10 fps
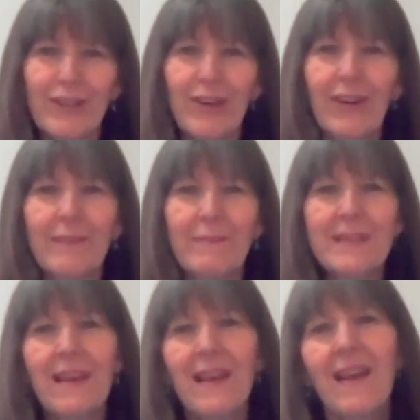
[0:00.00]

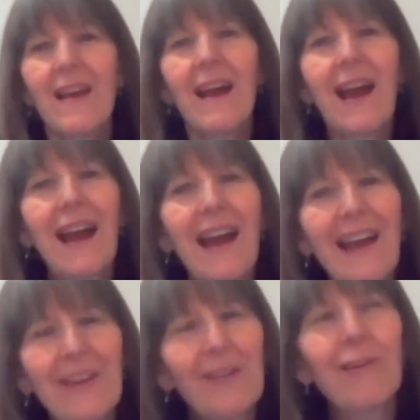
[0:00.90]
times,
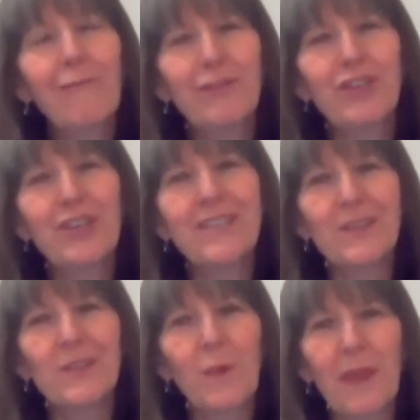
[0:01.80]
and our love for
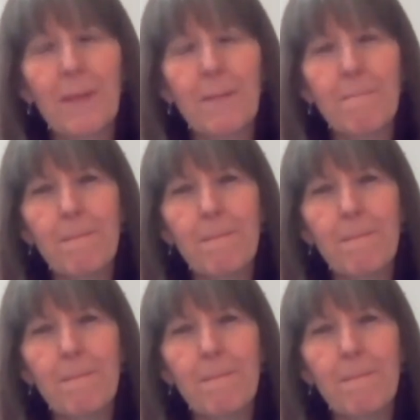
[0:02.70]
Jesus with it.